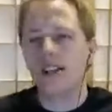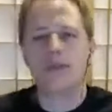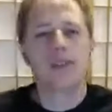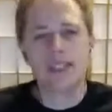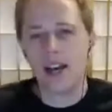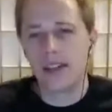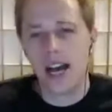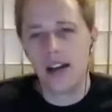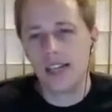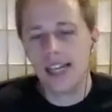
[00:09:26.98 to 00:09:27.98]
different stuff
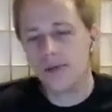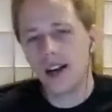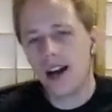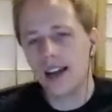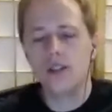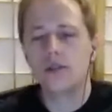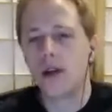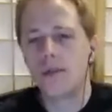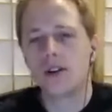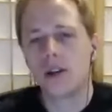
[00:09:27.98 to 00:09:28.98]
that I'll need. I
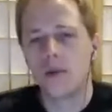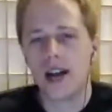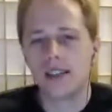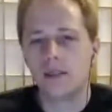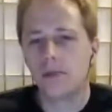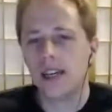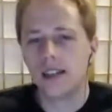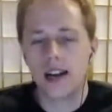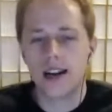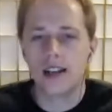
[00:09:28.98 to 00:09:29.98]
use primarily when I
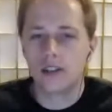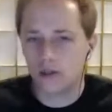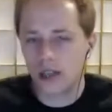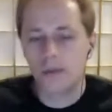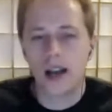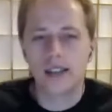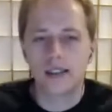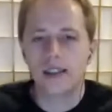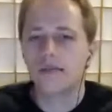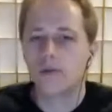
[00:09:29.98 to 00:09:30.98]
speak, a lot of that, the dress pants
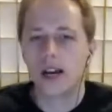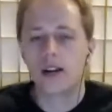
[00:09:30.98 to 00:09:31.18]
and stuff, when I go